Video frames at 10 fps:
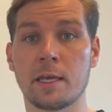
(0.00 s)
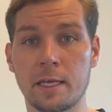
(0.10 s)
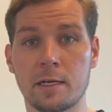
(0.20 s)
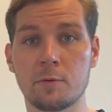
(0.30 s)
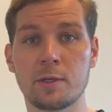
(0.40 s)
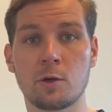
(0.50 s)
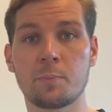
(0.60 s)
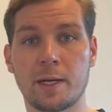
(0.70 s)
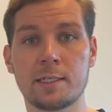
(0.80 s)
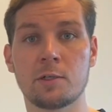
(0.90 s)
Here, we
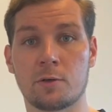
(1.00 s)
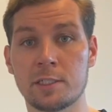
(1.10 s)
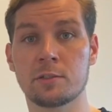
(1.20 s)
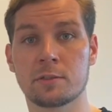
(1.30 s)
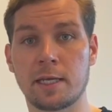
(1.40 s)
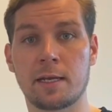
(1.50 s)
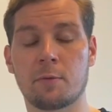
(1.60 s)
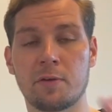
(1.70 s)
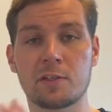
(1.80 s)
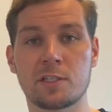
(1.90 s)
compared the original data
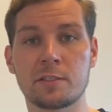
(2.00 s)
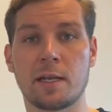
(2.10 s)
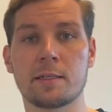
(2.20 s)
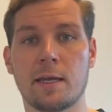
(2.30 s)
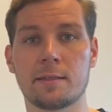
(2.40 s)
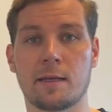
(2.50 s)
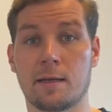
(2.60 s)
with the synthetic data,